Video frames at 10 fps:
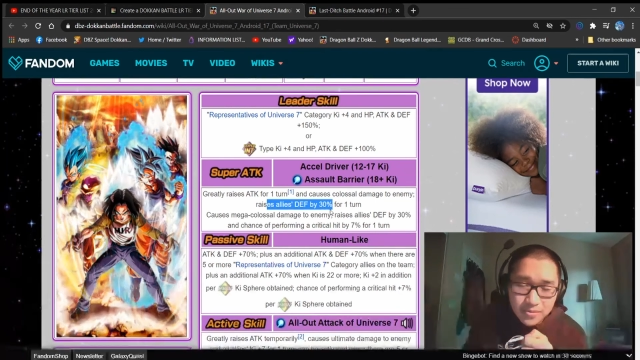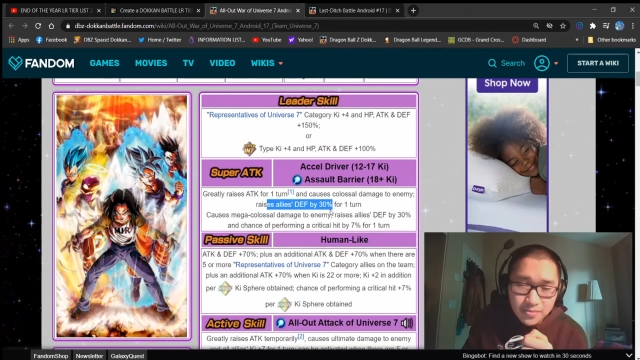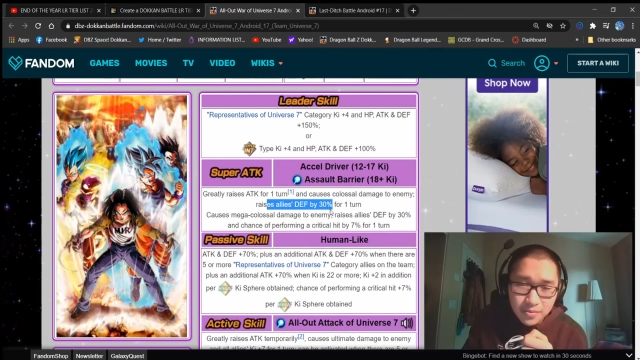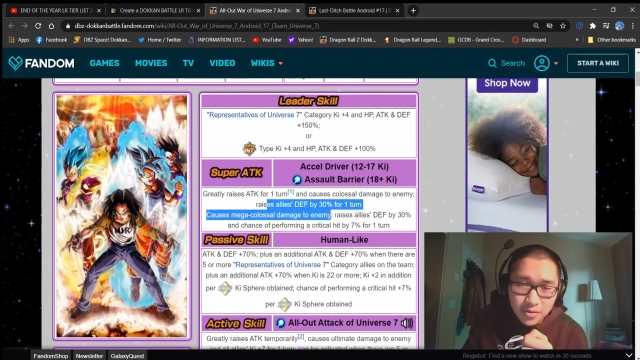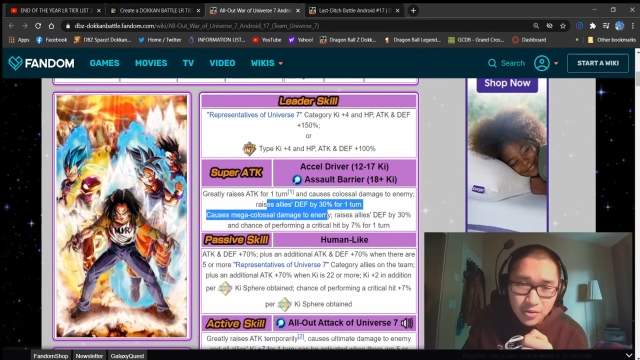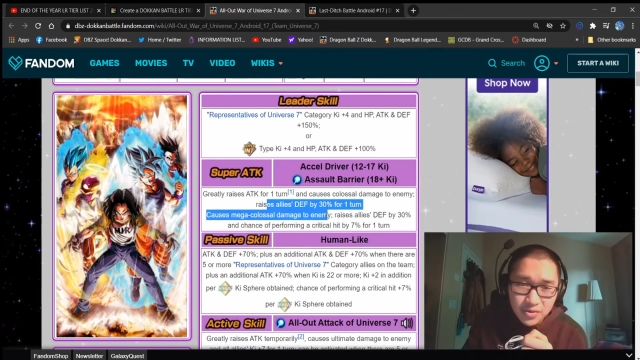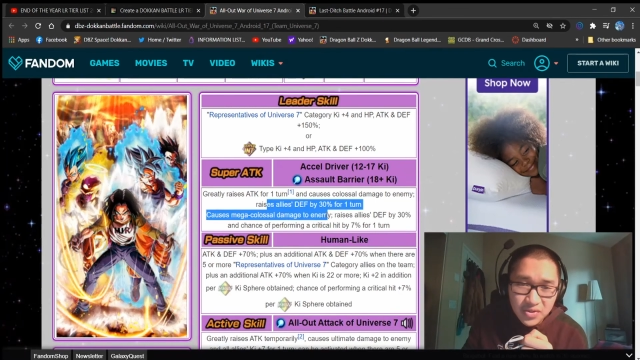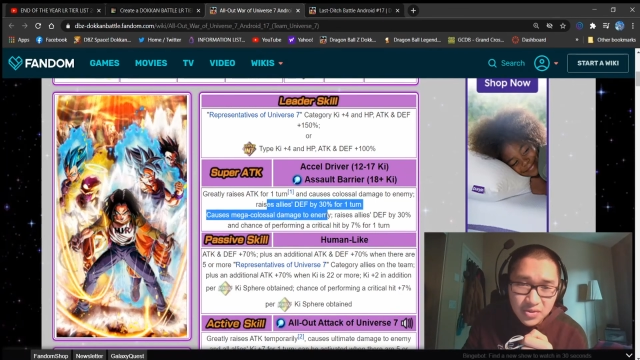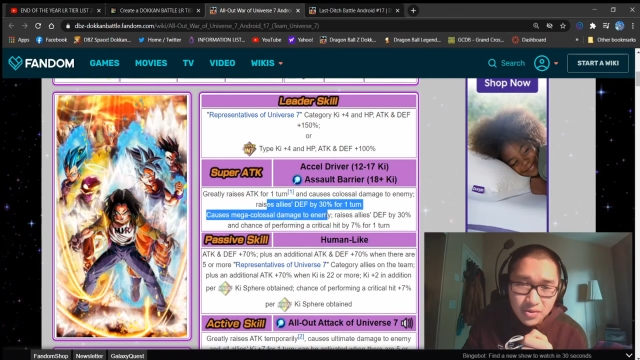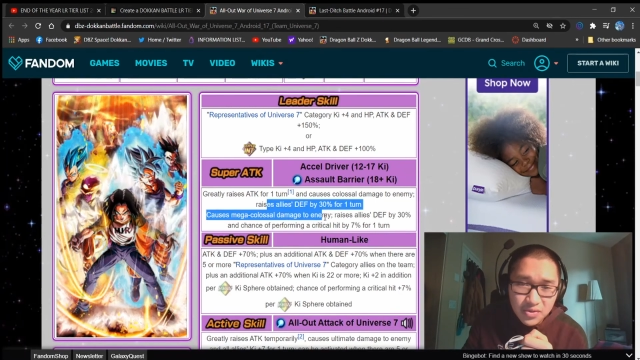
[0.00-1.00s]
for
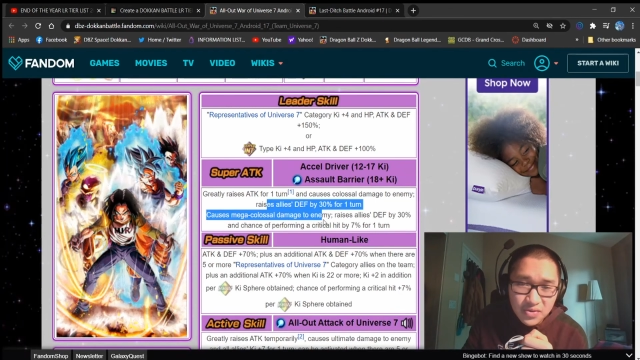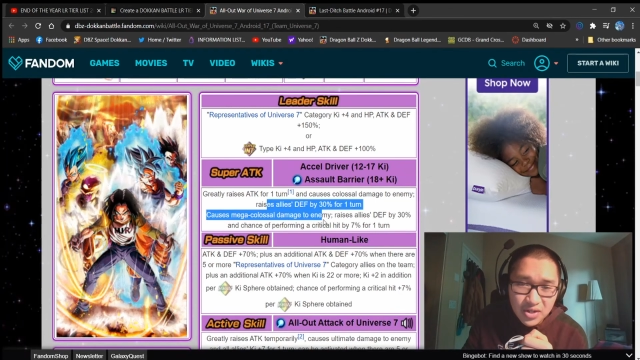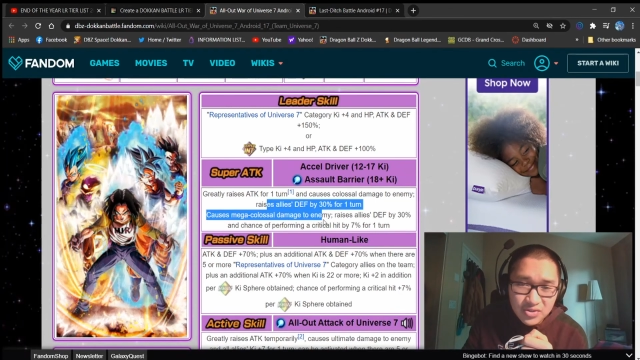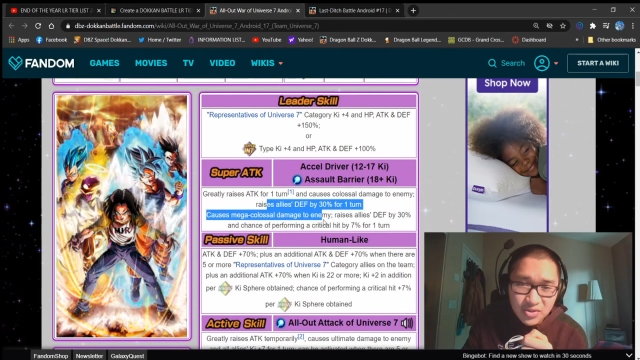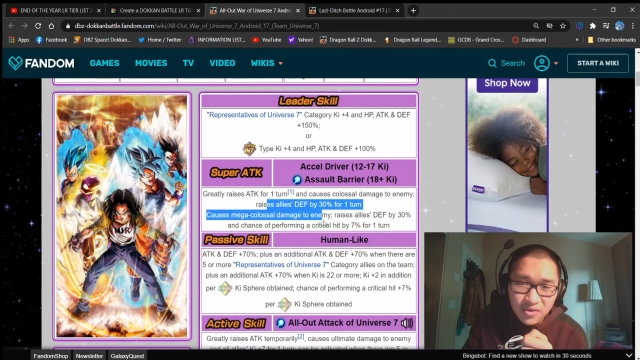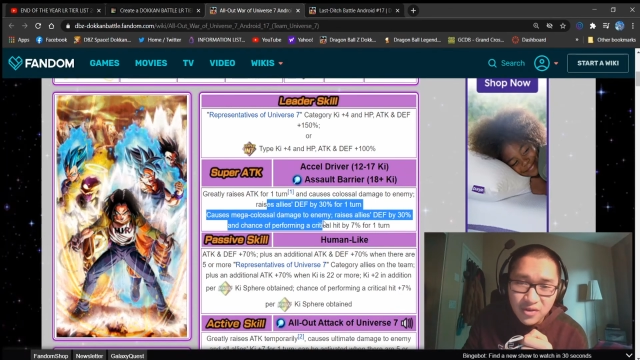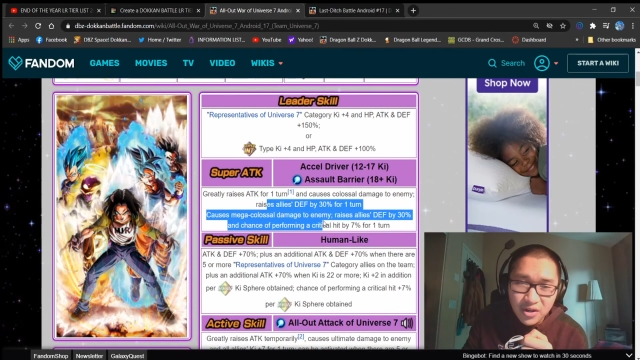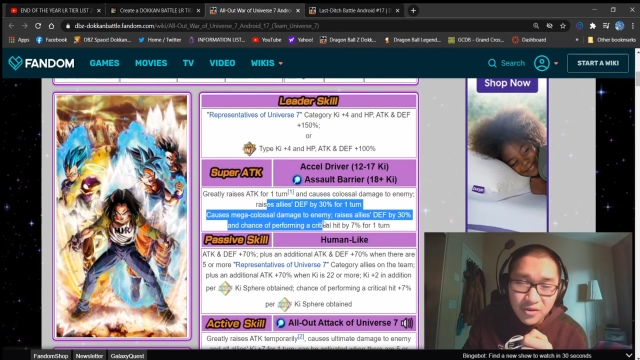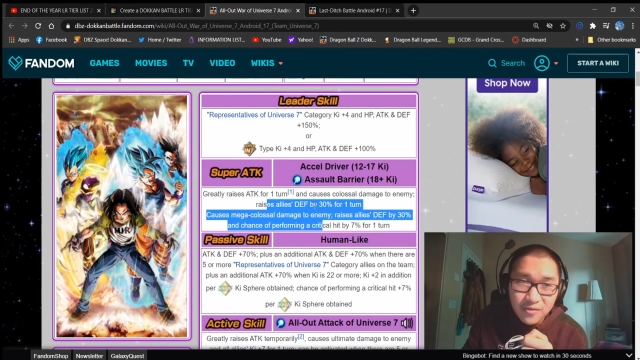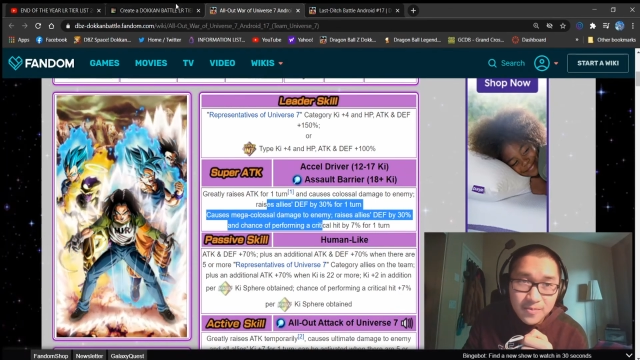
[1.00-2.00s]
this unit to actually
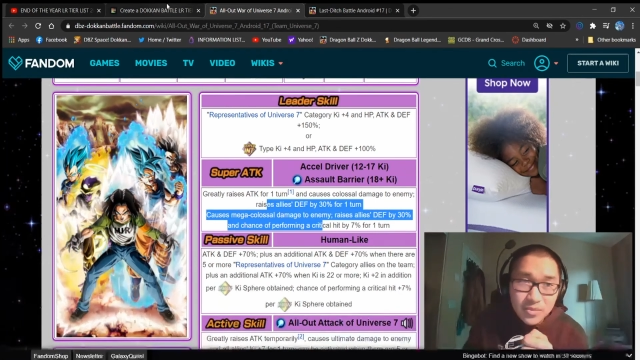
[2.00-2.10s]
survive,